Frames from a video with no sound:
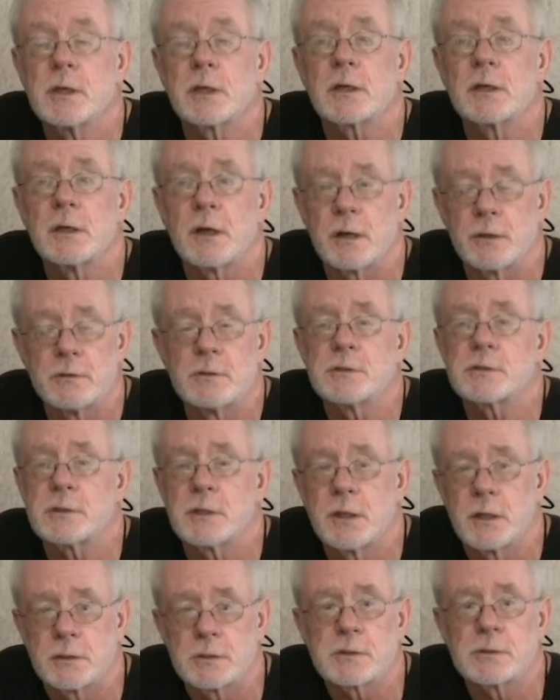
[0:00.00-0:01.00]
that can
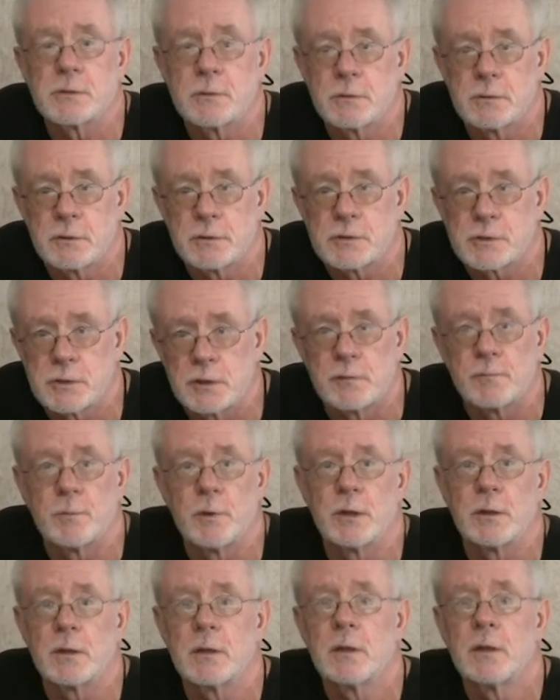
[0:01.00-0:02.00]
understand student
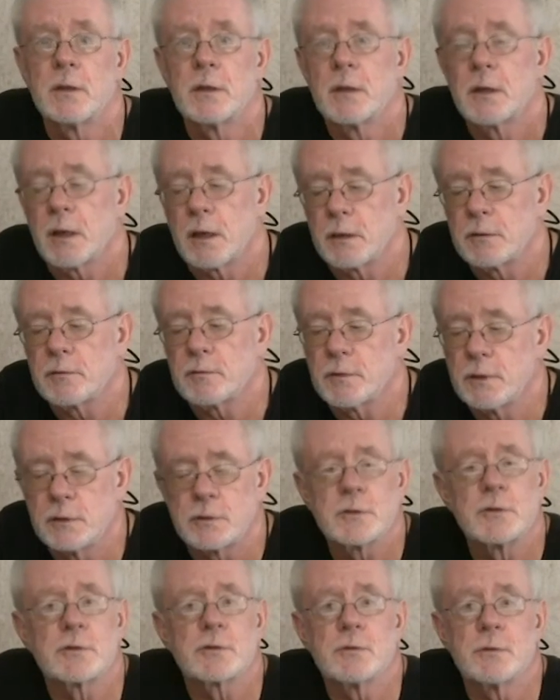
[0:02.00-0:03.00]
achievement, and
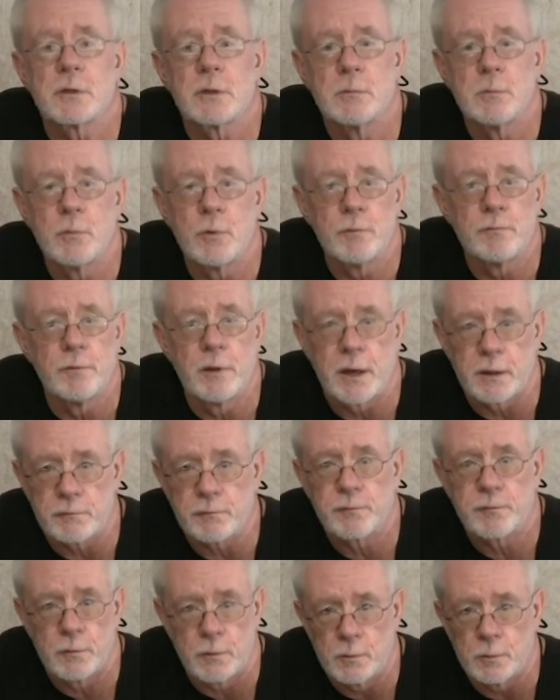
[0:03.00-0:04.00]
teachers who can move
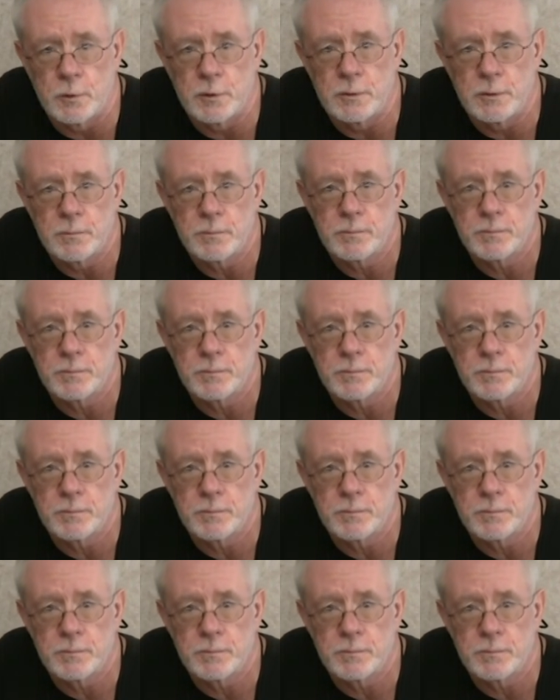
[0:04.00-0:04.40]
that forward.